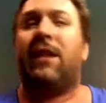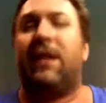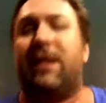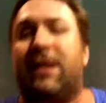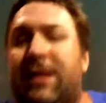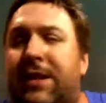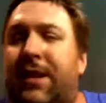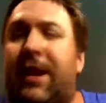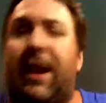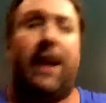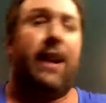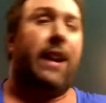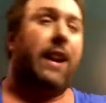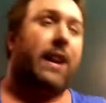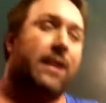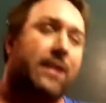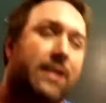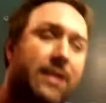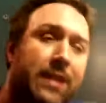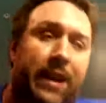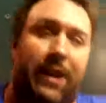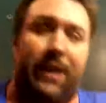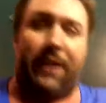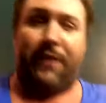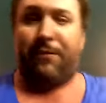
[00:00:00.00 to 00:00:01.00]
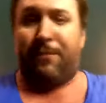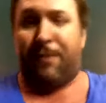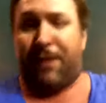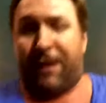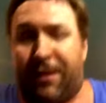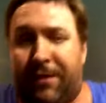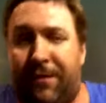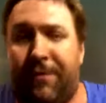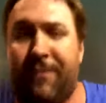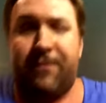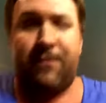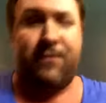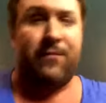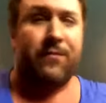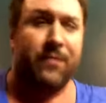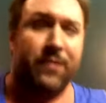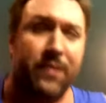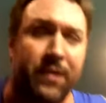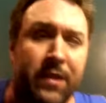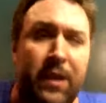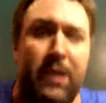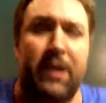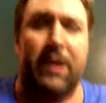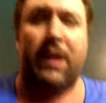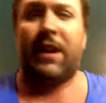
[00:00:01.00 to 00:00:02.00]
this dating site I've been
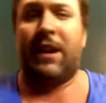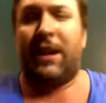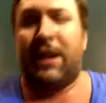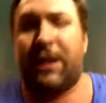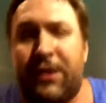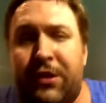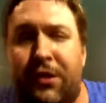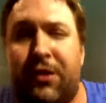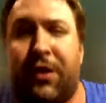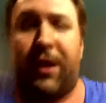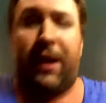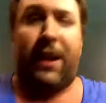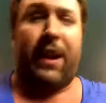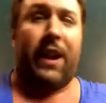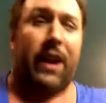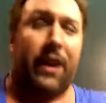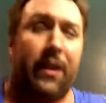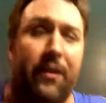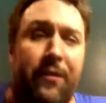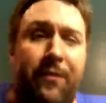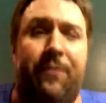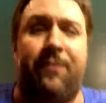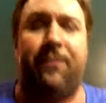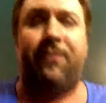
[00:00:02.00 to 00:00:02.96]
trying out.